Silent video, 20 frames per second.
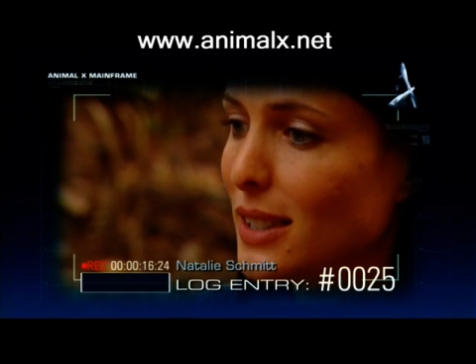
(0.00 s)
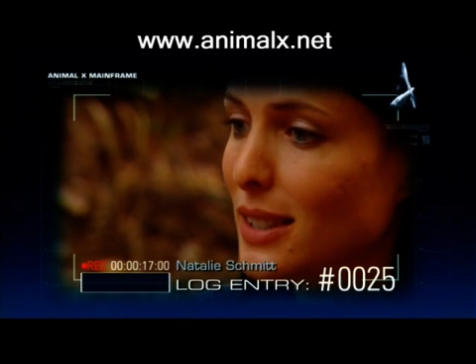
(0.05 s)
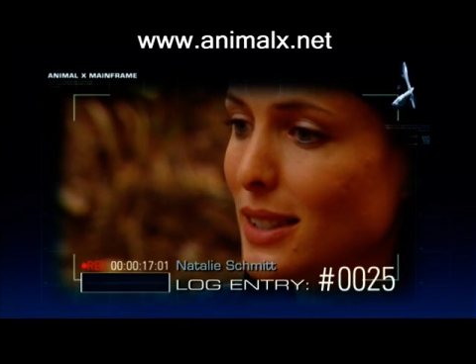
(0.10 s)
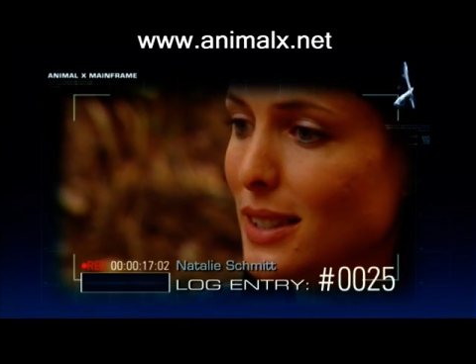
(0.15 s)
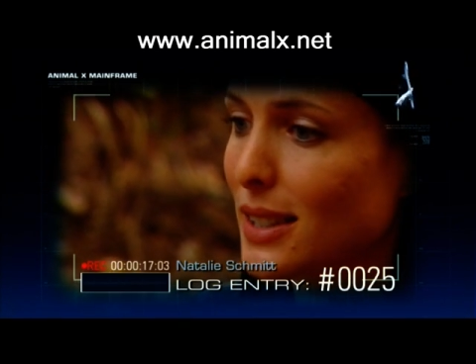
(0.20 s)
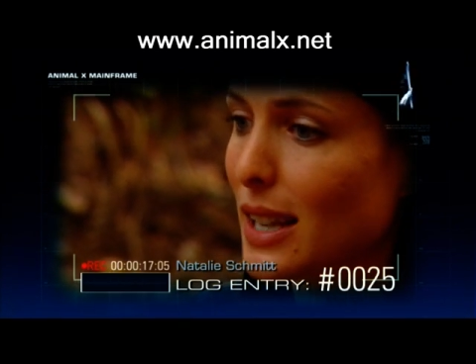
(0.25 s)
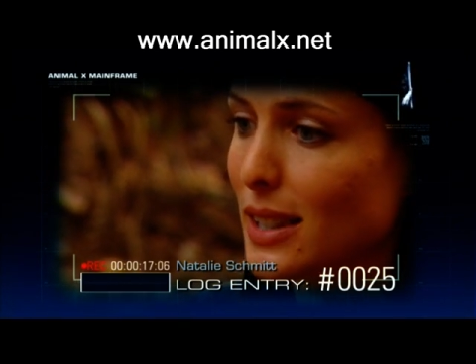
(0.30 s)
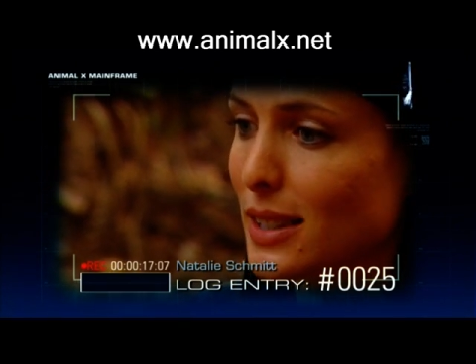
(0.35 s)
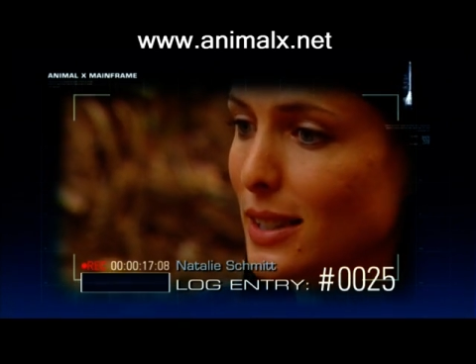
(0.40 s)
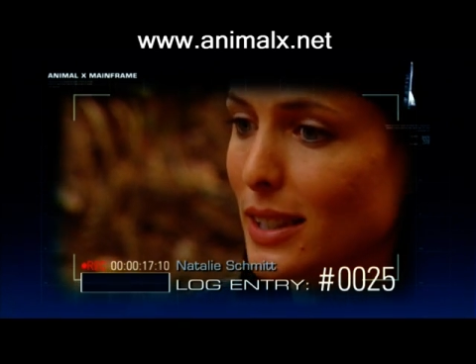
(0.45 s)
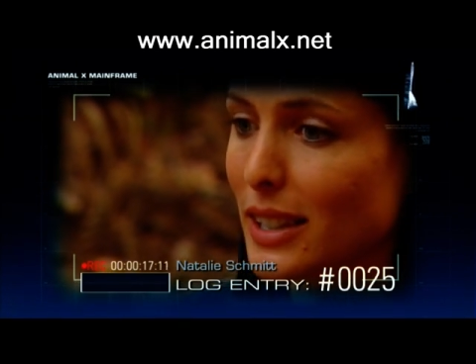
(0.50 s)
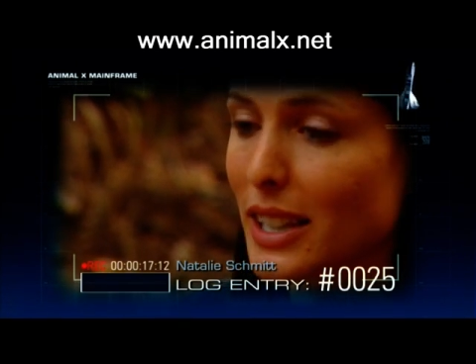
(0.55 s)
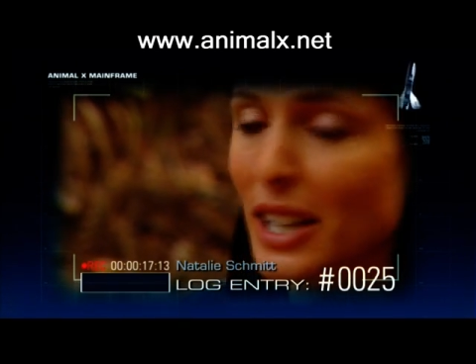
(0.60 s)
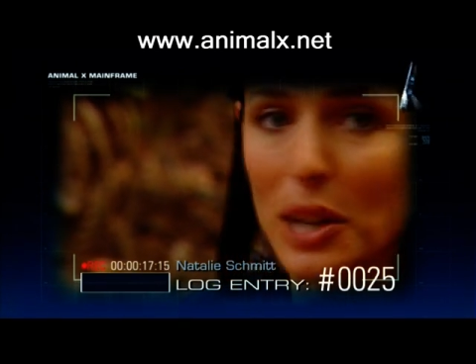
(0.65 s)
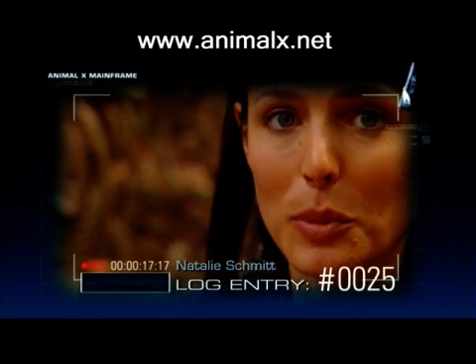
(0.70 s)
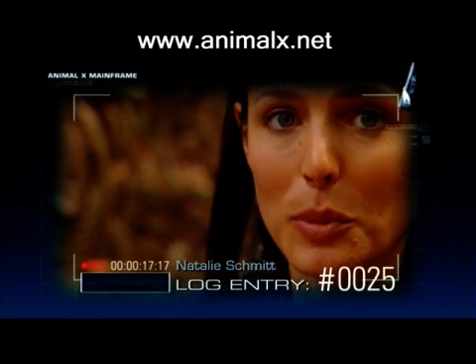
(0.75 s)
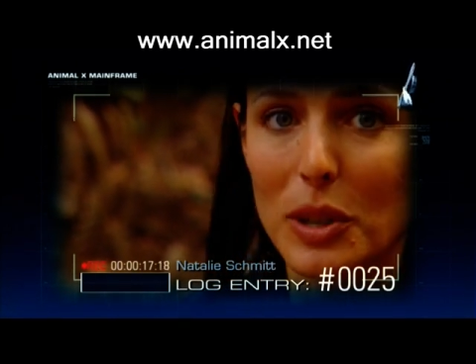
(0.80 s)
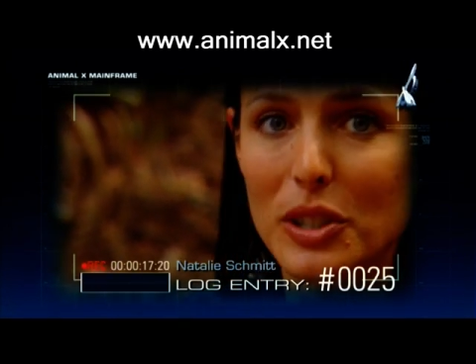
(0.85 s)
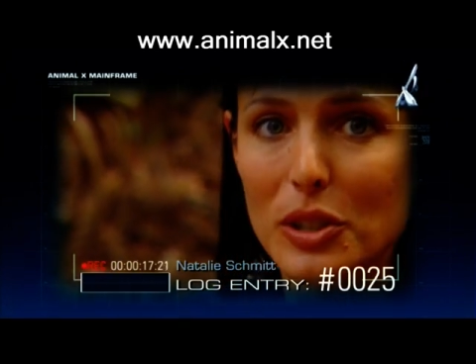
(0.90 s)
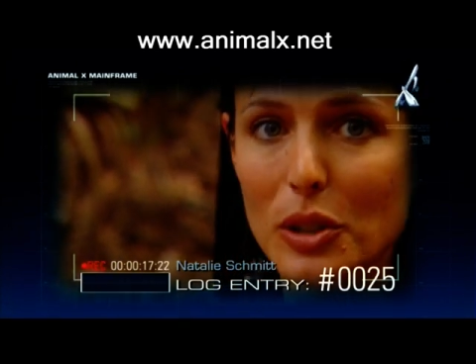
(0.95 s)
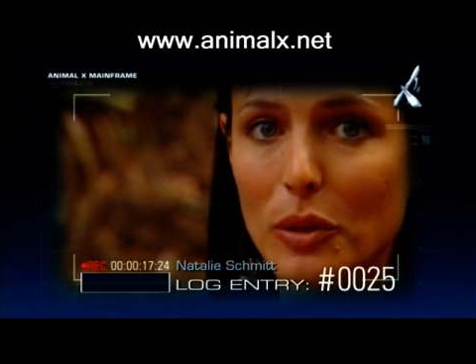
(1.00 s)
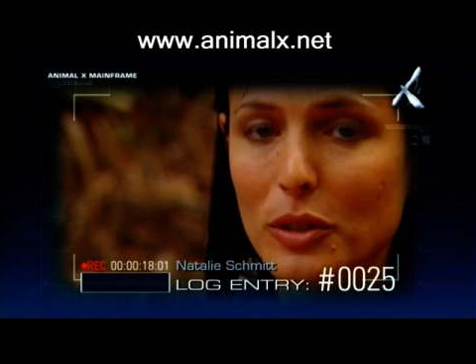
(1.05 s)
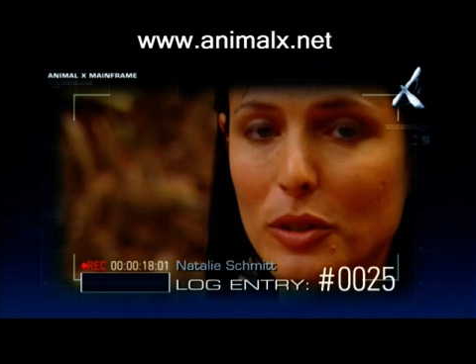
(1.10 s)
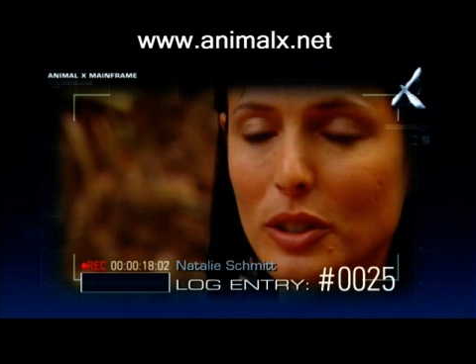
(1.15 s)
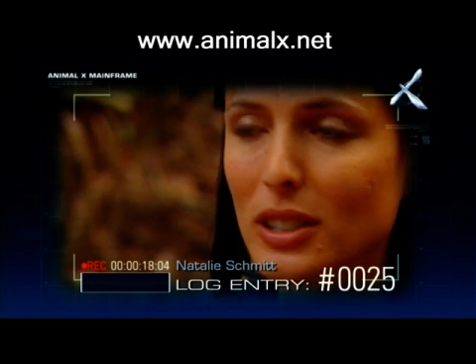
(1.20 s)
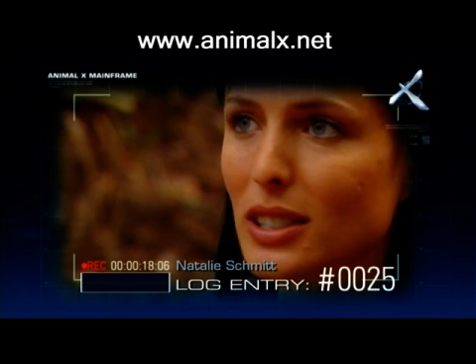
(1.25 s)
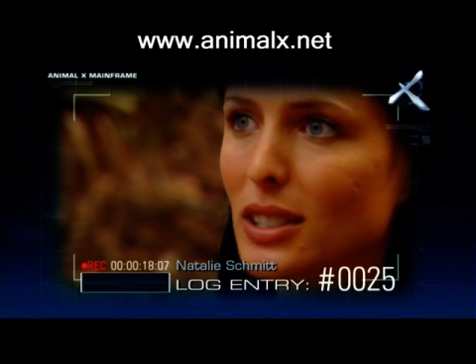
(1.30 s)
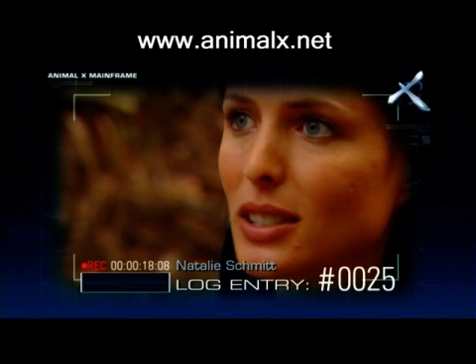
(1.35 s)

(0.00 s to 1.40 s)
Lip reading: sensing image of it.